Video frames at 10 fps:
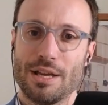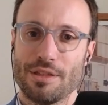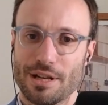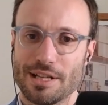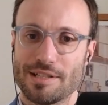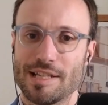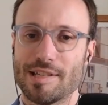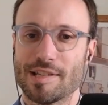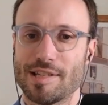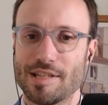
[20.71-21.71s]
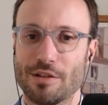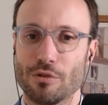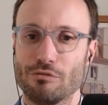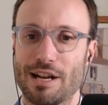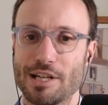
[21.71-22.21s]
the 1960
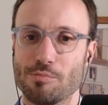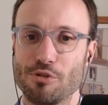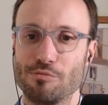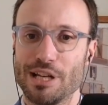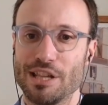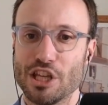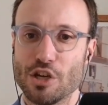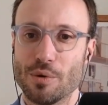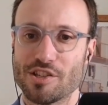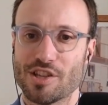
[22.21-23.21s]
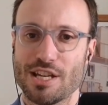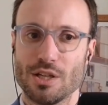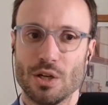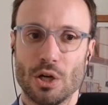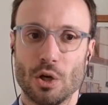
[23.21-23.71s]
civil rights movement in the USA
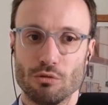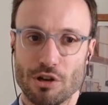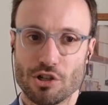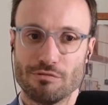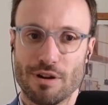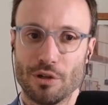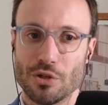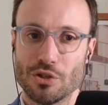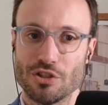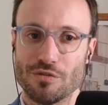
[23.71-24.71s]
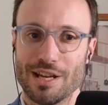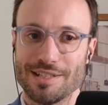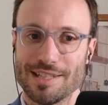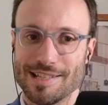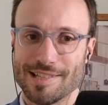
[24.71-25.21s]
or Russian revolutions of
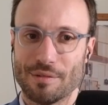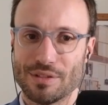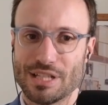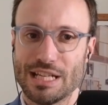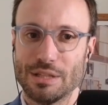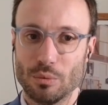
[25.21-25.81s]
1917,